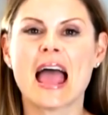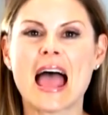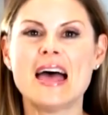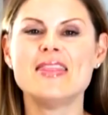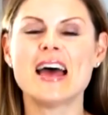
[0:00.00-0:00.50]

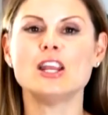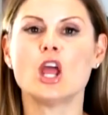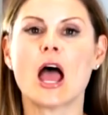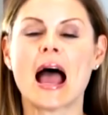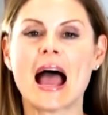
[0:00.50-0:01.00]
And then
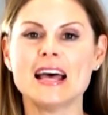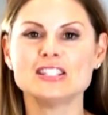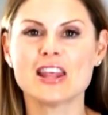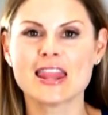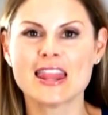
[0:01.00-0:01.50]

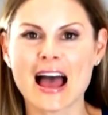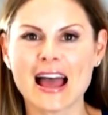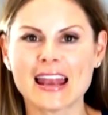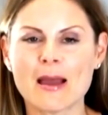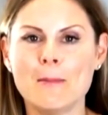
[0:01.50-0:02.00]
as
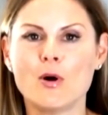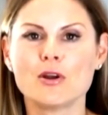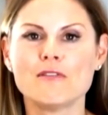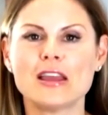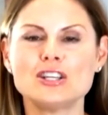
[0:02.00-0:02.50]
that
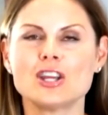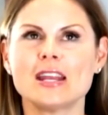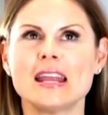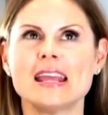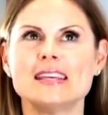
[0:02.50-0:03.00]

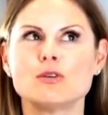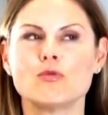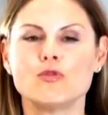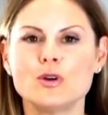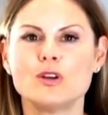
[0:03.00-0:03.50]
motivation is
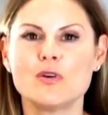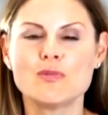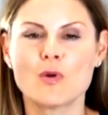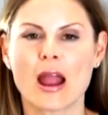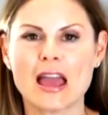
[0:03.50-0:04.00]
rooted with
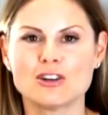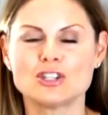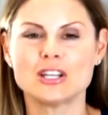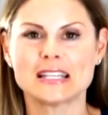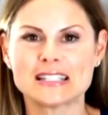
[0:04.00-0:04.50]
more
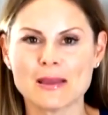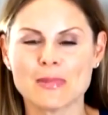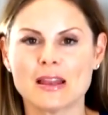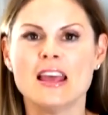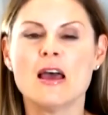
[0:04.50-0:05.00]
energy and
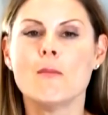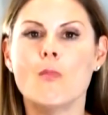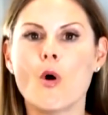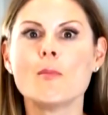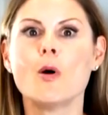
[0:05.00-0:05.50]
excitement,
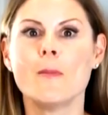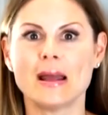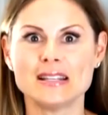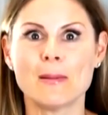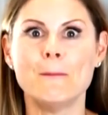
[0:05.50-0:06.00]
more
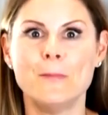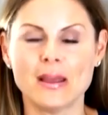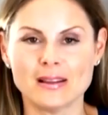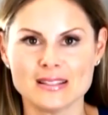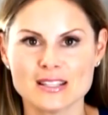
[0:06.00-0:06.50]
momentum
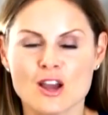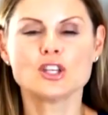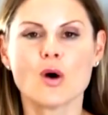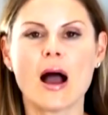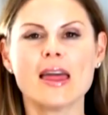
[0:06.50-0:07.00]
builds.
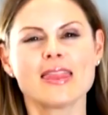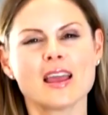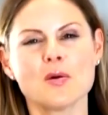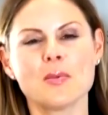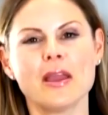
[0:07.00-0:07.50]
So I
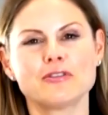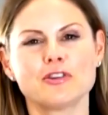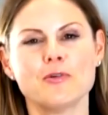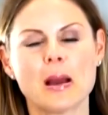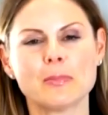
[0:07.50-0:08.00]
think what we have to
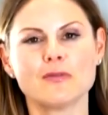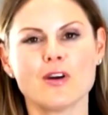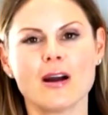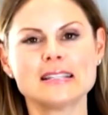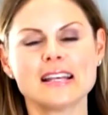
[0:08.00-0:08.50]
remember for
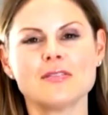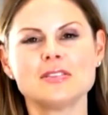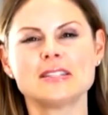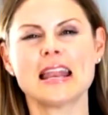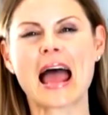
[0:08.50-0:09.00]
ourselves
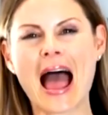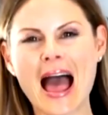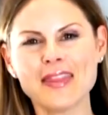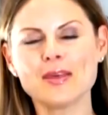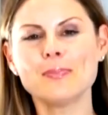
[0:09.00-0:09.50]
is that
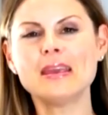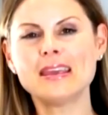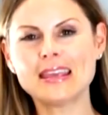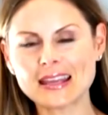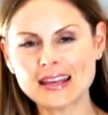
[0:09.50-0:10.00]
at the
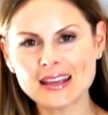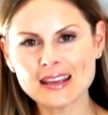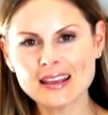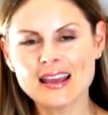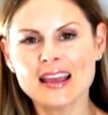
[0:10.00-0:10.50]
beginning,
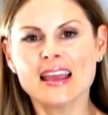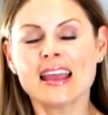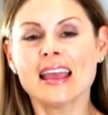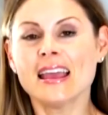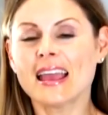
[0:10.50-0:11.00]

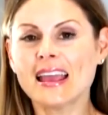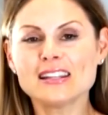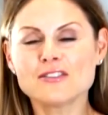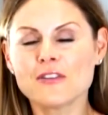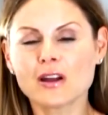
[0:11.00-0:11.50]

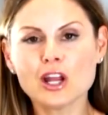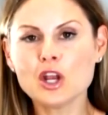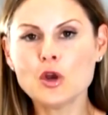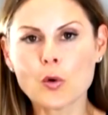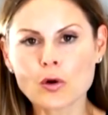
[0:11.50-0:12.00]
it's very
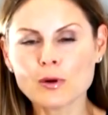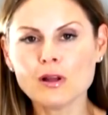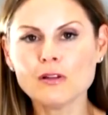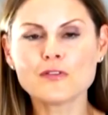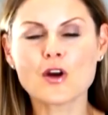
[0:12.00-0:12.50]

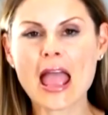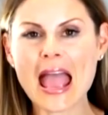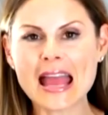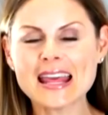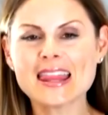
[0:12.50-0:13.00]
normal for
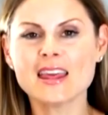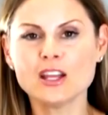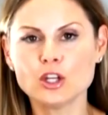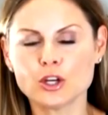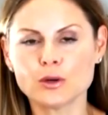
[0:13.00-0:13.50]

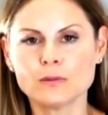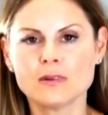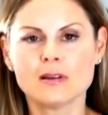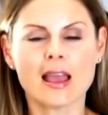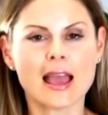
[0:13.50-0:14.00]
anything new
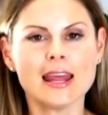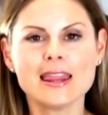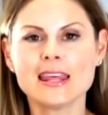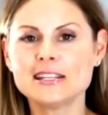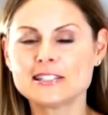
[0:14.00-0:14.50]

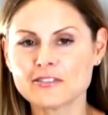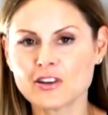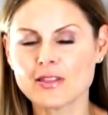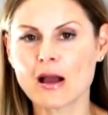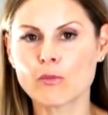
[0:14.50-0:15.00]
anything
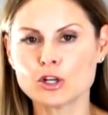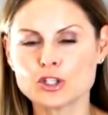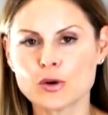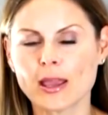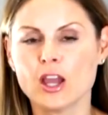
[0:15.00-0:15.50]
different that we're
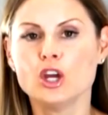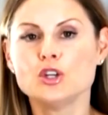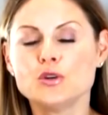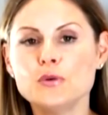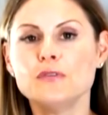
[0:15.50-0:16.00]
doing
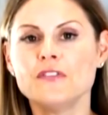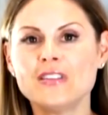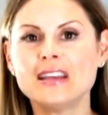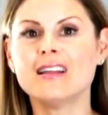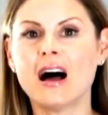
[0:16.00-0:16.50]
to
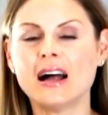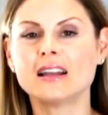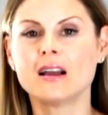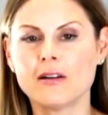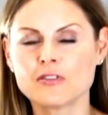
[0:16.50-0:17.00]
feel
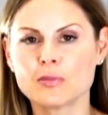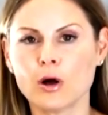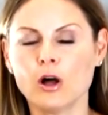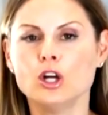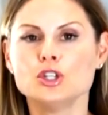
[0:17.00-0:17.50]

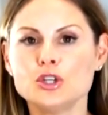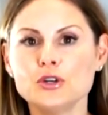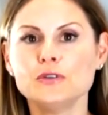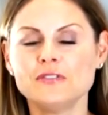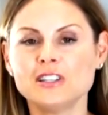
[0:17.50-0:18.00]
uncomfortable,
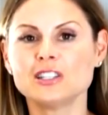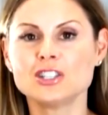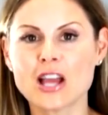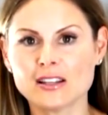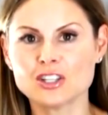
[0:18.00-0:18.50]
to feel
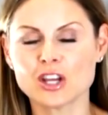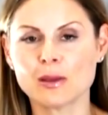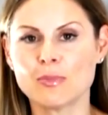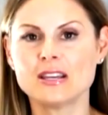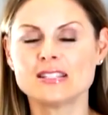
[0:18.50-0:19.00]

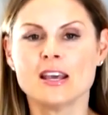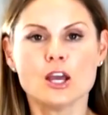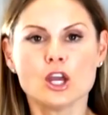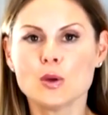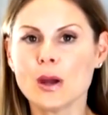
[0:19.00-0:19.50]
challenging, because
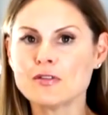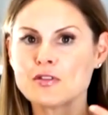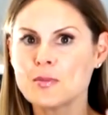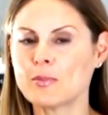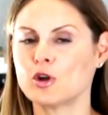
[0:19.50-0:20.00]
you have
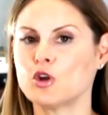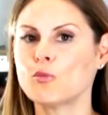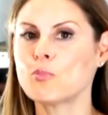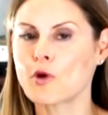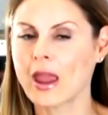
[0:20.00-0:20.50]
to remember your
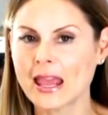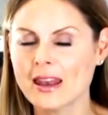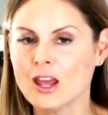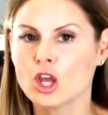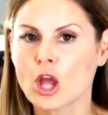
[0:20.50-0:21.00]

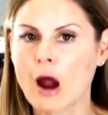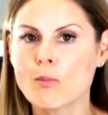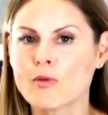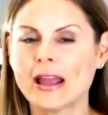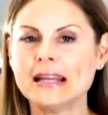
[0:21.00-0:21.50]
brain, our
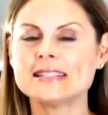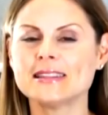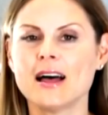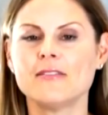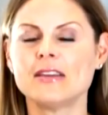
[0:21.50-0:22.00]
brains
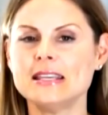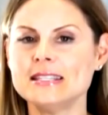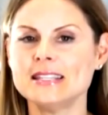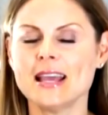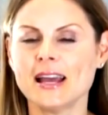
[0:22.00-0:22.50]
love
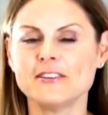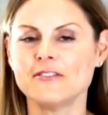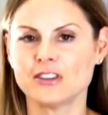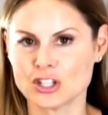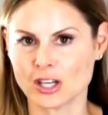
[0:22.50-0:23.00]
easy and
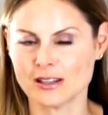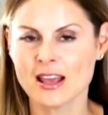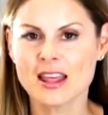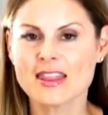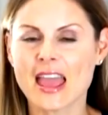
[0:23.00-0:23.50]
efficient.
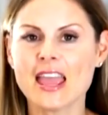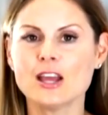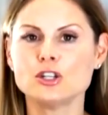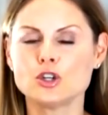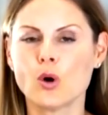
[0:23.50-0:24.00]

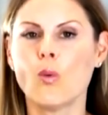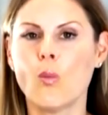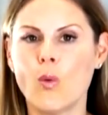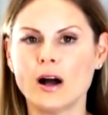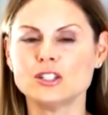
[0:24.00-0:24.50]
They don't
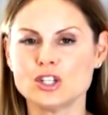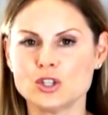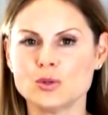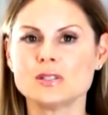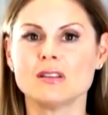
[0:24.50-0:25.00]
want to
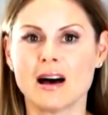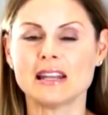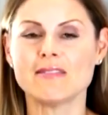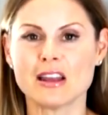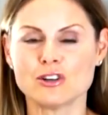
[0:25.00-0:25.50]
use a
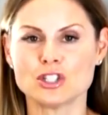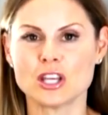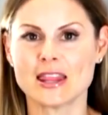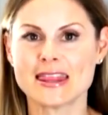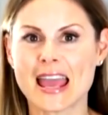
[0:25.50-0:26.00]
lot of
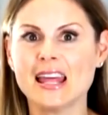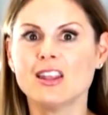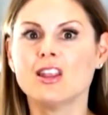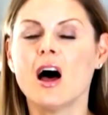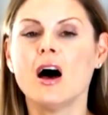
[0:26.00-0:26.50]
energy. They
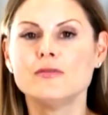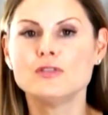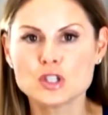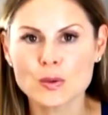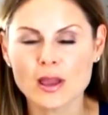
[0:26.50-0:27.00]

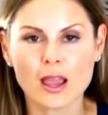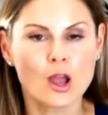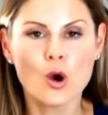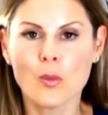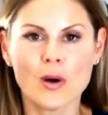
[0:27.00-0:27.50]
love doing
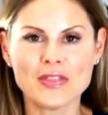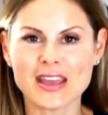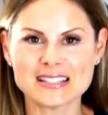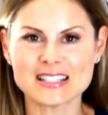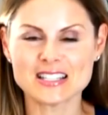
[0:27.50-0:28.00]
what
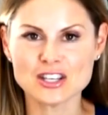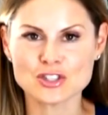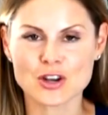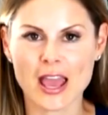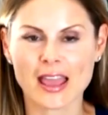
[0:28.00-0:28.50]
they did
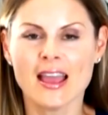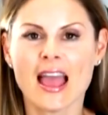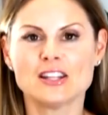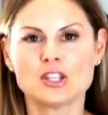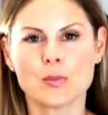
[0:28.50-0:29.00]
yesterday.
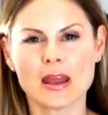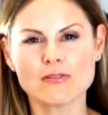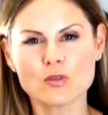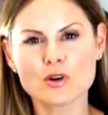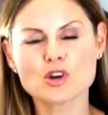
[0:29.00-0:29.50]
And so
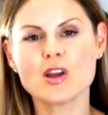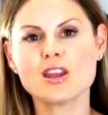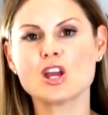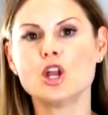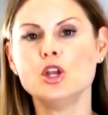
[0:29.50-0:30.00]
whenever we're
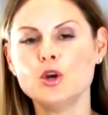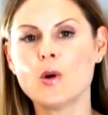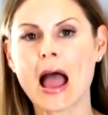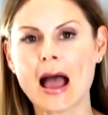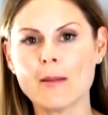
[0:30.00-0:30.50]
creating a new
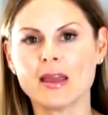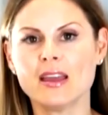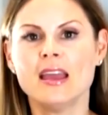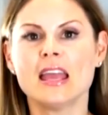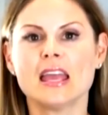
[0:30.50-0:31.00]
habit,
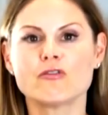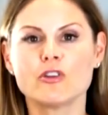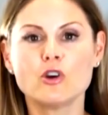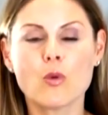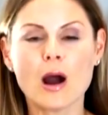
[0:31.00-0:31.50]
it
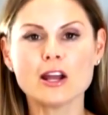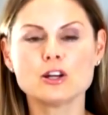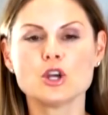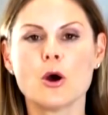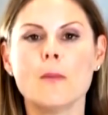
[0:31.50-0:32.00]

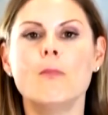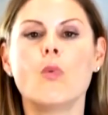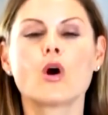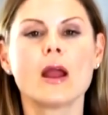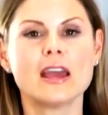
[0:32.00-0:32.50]
requires
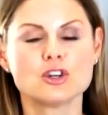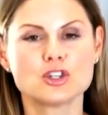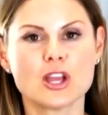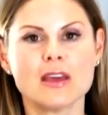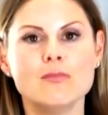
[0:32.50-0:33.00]
more
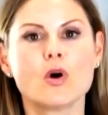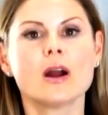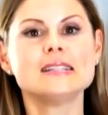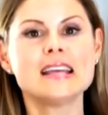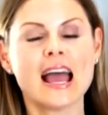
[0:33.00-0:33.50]
energy and more
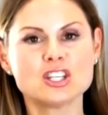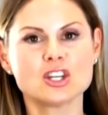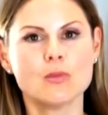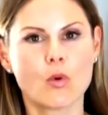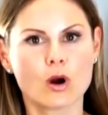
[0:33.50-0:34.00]

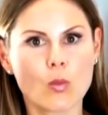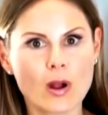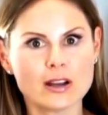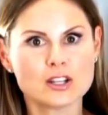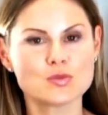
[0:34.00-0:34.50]
attention, more
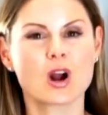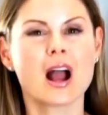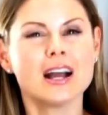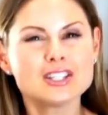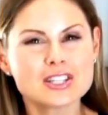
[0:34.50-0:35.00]
awareness, more
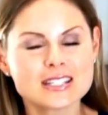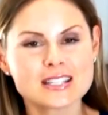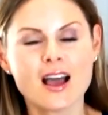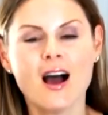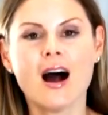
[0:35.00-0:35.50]

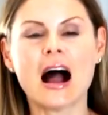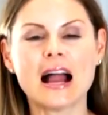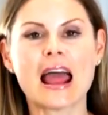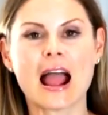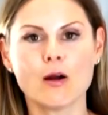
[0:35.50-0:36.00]
consciousness
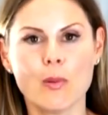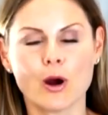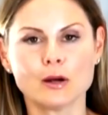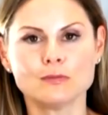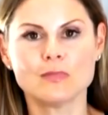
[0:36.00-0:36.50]
on our part.